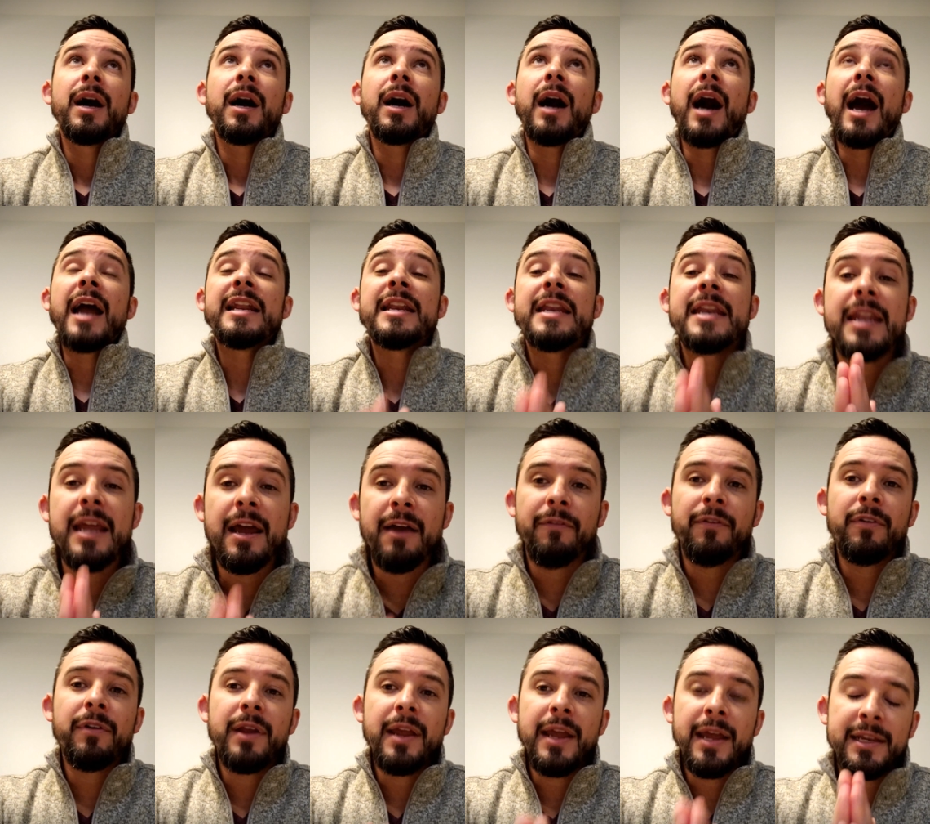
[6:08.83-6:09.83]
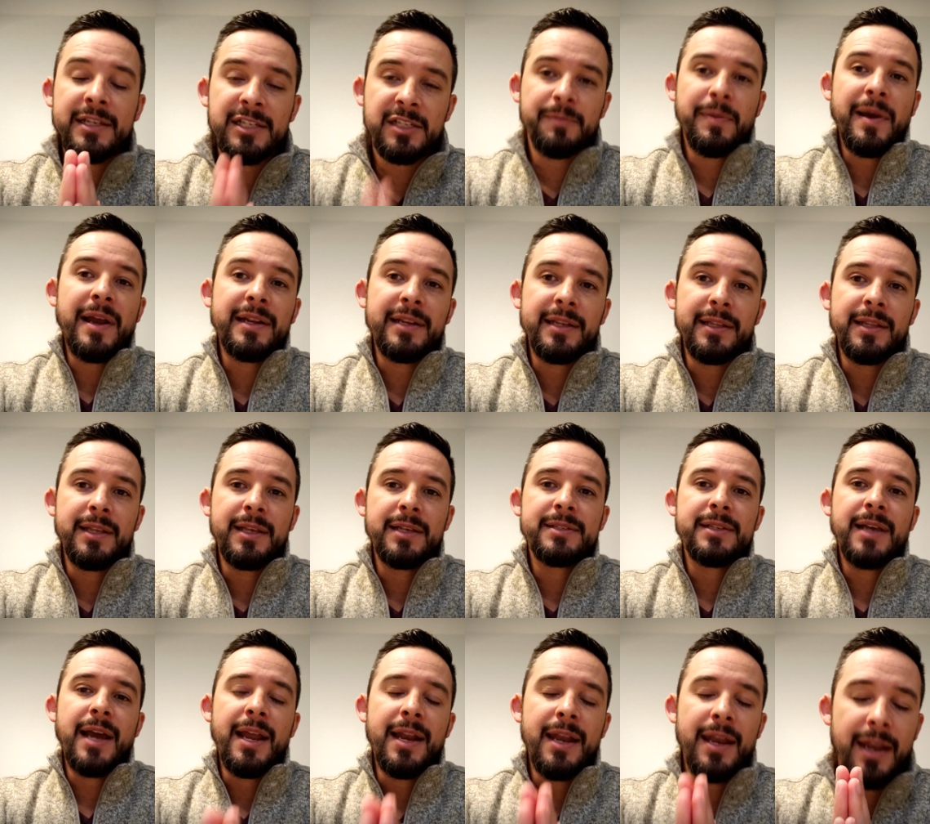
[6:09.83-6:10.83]
I never expected
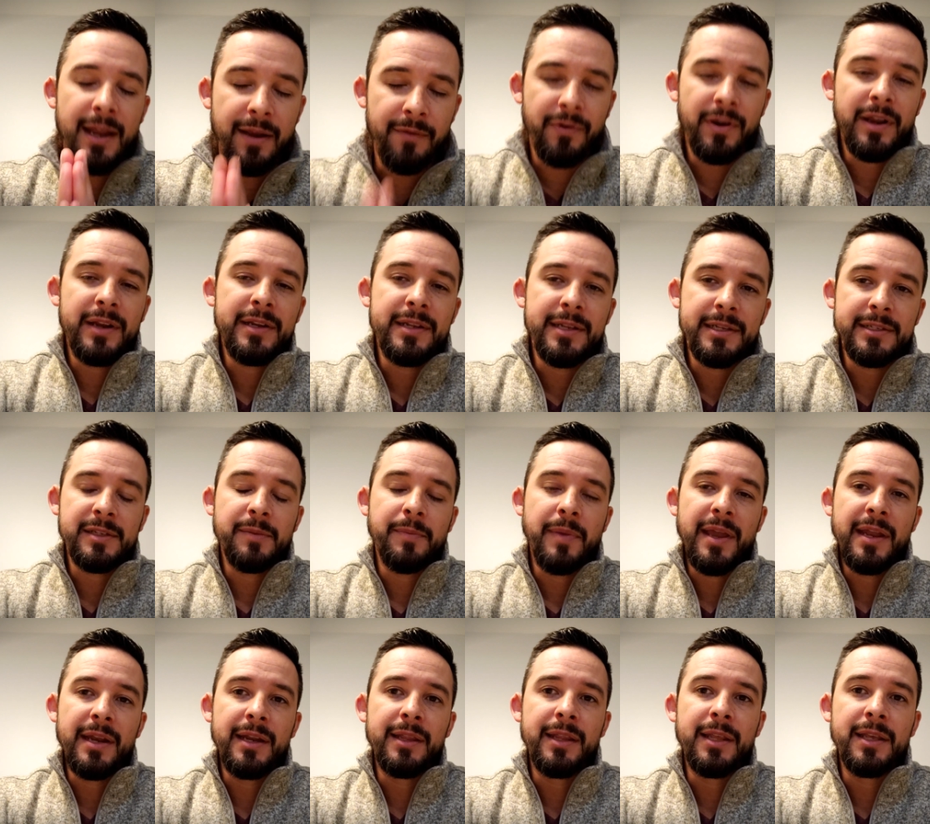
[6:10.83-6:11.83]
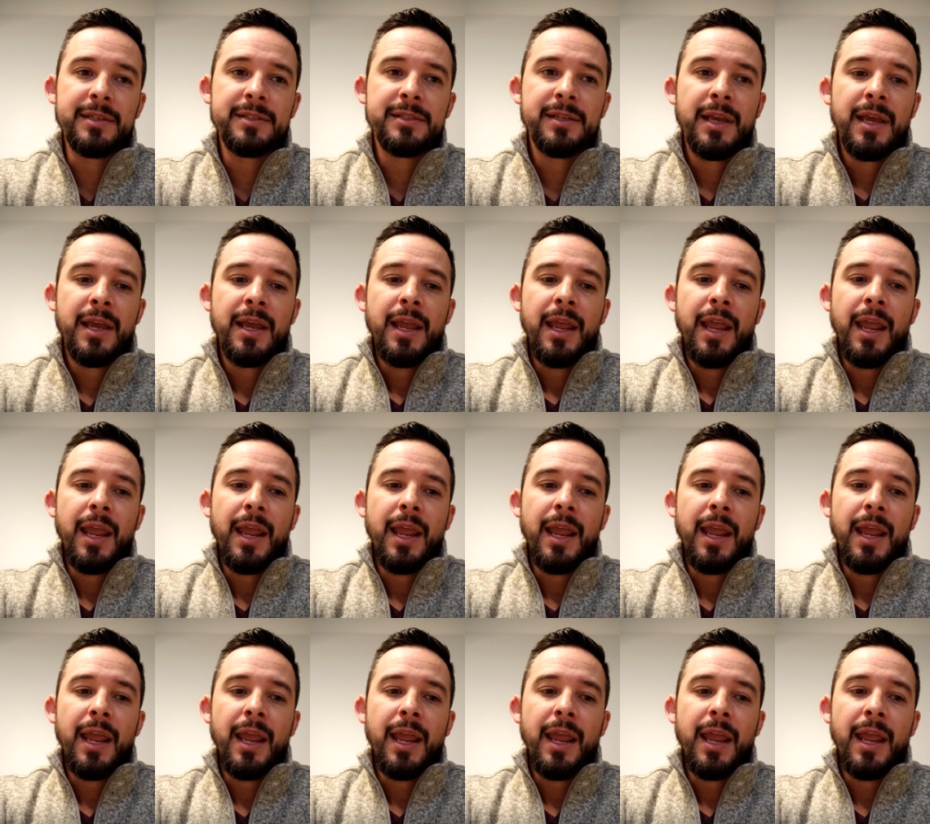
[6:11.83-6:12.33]
this. I never anticipated this.